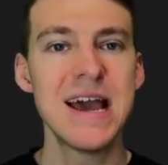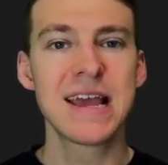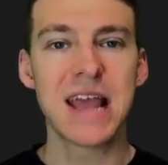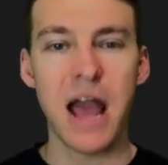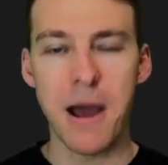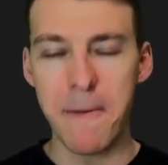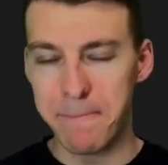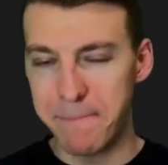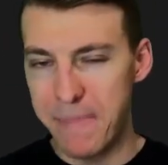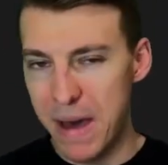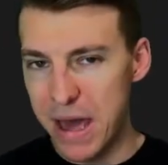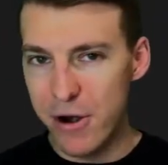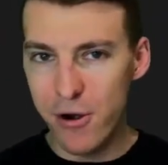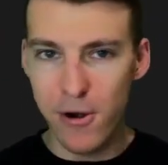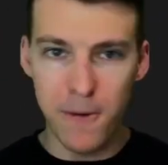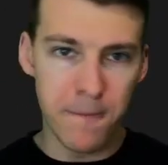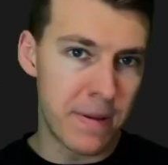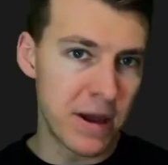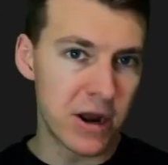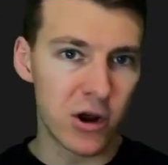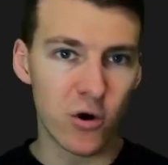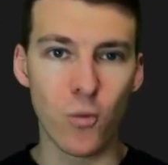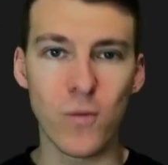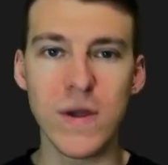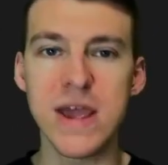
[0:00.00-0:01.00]
Got better and
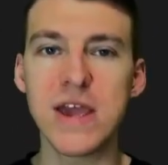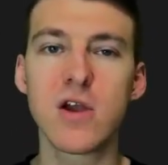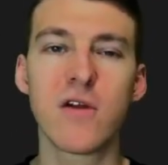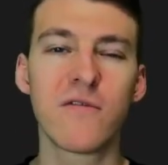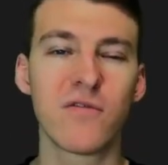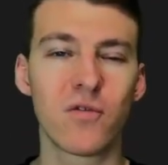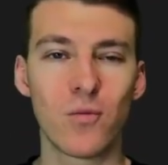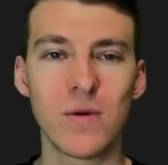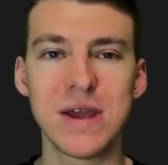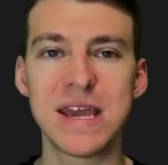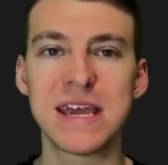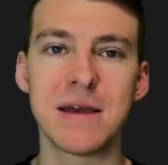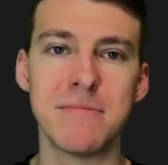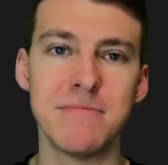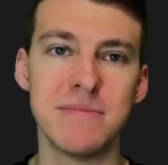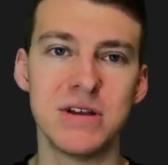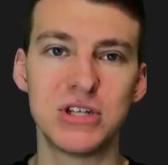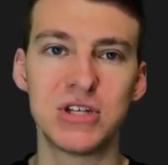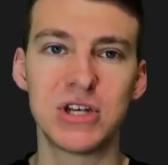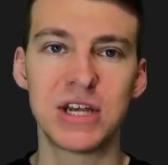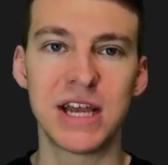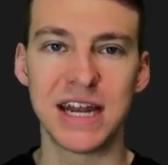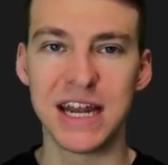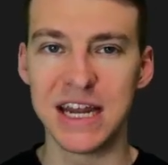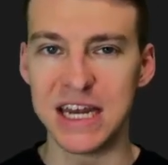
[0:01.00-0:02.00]
better week over week at
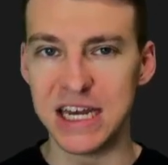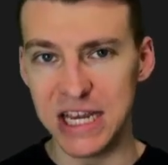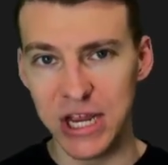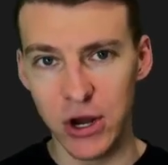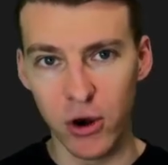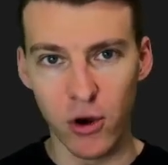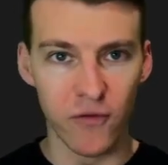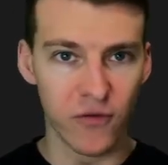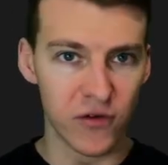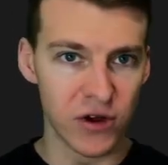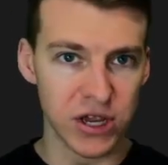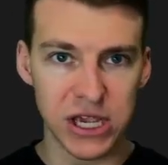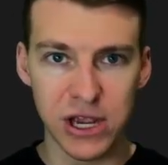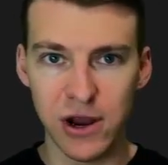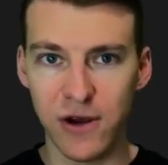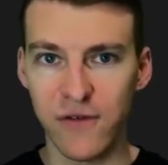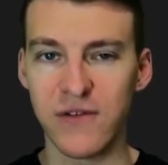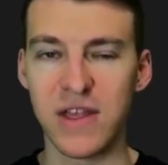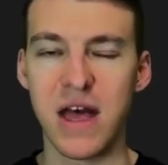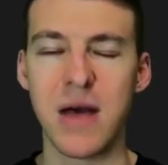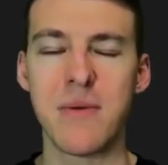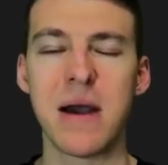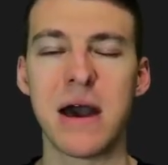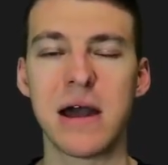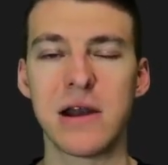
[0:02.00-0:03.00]
Michigan and year over year for
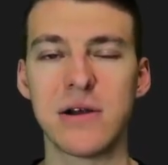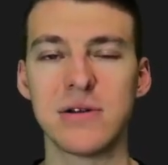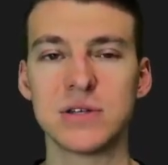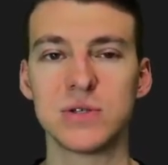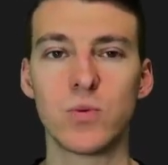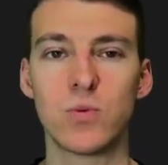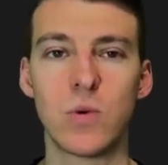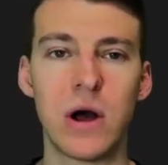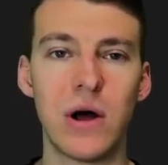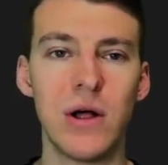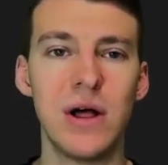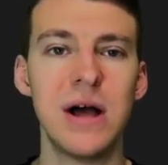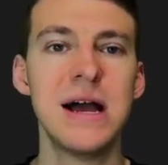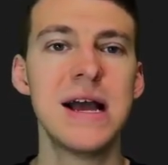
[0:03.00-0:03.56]
that matter as well